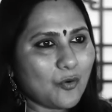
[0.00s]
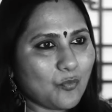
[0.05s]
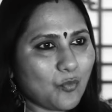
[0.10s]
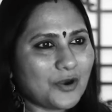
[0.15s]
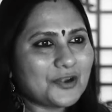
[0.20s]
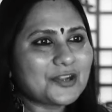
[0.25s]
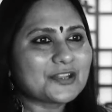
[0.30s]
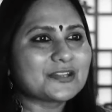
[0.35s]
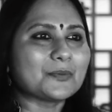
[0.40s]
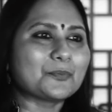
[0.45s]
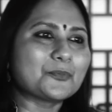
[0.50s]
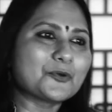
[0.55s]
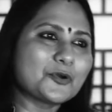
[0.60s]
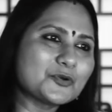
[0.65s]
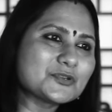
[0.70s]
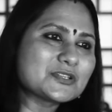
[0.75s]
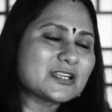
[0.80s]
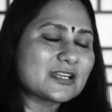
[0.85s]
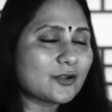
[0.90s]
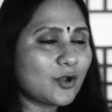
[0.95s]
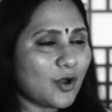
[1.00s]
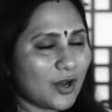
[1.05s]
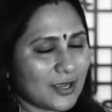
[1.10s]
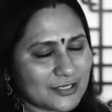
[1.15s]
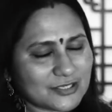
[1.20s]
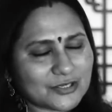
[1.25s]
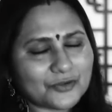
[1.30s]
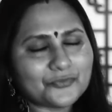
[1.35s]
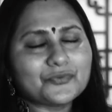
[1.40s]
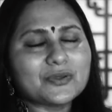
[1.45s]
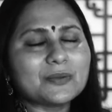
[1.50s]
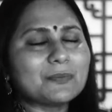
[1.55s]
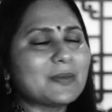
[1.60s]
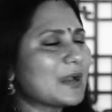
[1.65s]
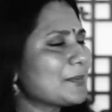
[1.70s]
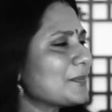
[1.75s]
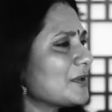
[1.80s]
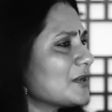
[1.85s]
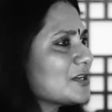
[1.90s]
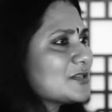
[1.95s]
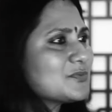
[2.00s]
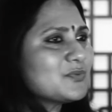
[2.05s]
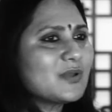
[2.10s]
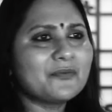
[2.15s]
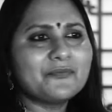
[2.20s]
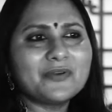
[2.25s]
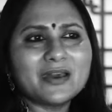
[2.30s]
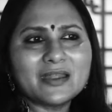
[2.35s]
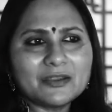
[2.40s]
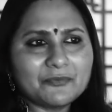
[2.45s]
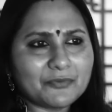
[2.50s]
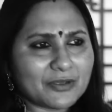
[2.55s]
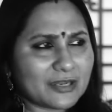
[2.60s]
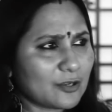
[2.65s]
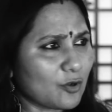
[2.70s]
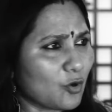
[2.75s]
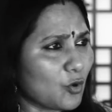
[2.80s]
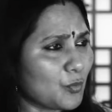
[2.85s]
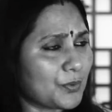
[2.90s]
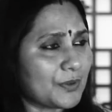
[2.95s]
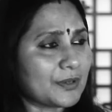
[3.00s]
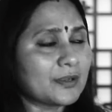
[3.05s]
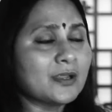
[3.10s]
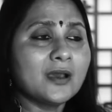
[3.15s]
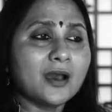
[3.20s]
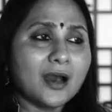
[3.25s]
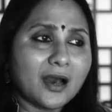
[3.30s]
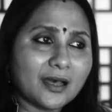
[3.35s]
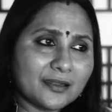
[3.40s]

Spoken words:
what are the pros and cons of VBAC, because we are very, very open.